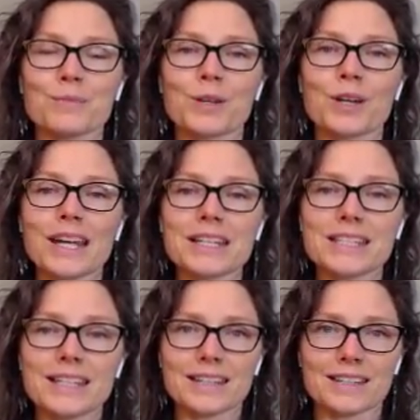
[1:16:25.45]
good
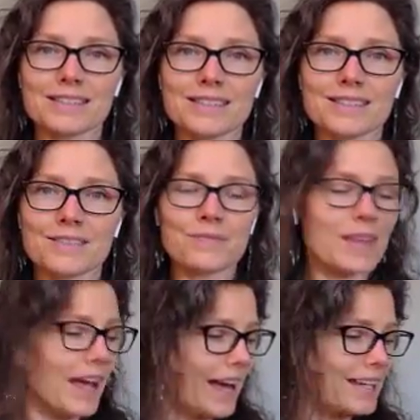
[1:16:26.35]
ideas.
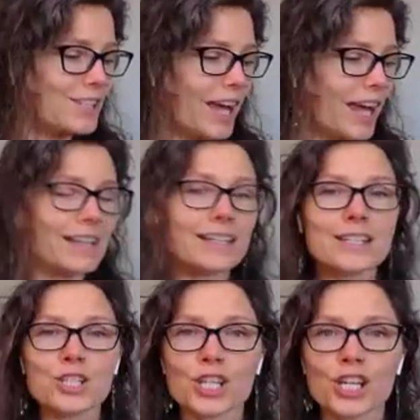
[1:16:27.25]
I
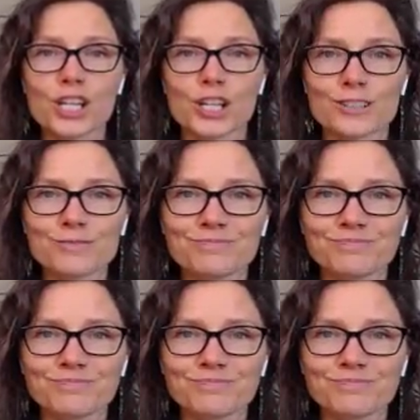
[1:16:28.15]
challenge you